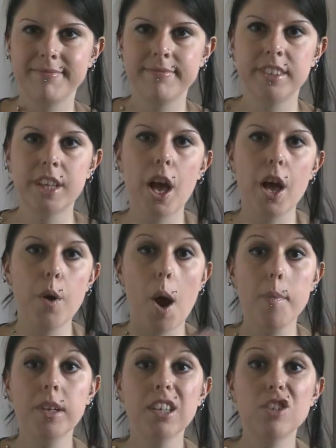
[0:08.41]
So
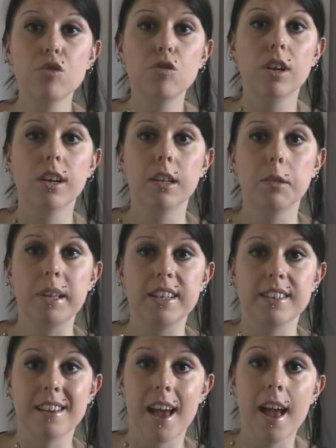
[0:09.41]
I'm going to talk a little bit
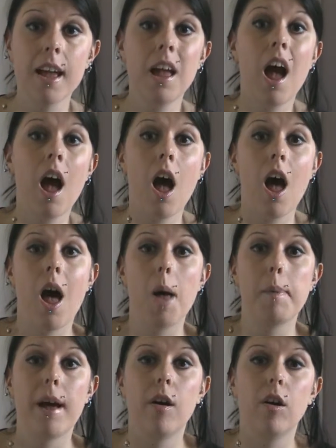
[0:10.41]
today
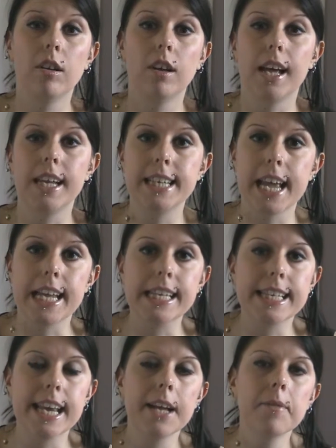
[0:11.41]
about online
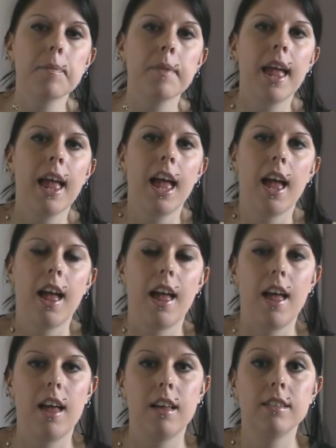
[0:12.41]
dating,
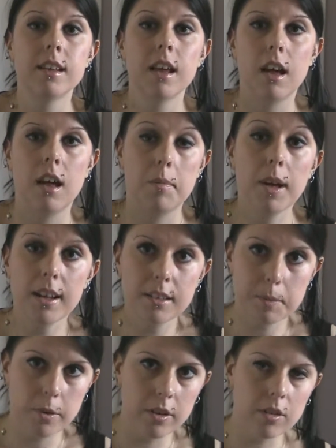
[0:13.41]
and my
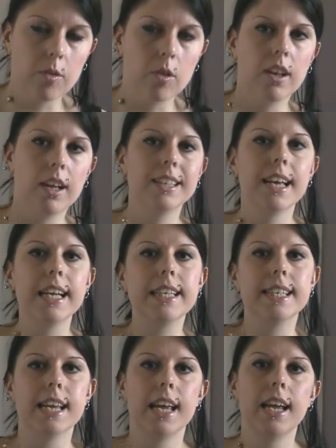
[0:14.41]
experience of online
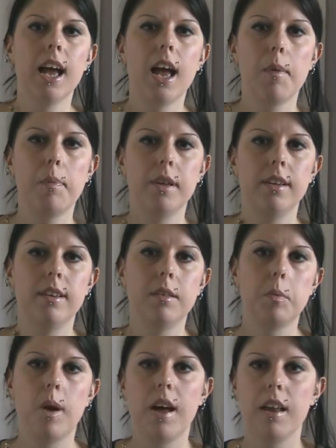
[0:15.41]
dating happened
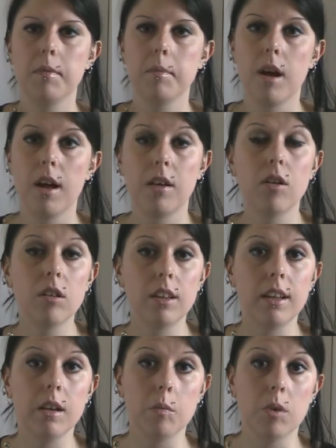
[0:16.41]
when my
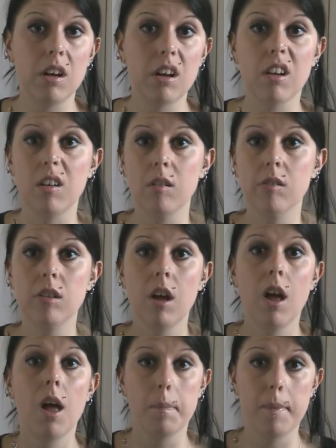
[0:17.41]
colleague at work, who'd
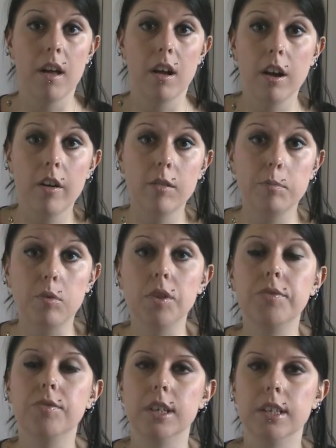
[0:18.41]
met her current
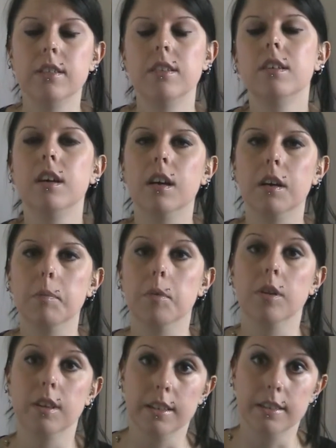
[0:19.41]
boyfriend
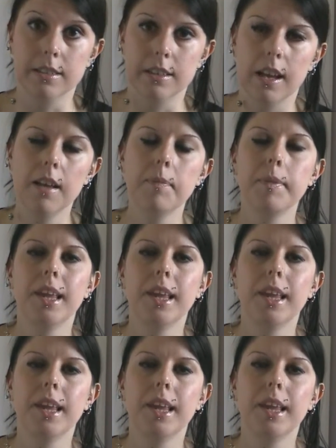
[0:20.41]
on the internet,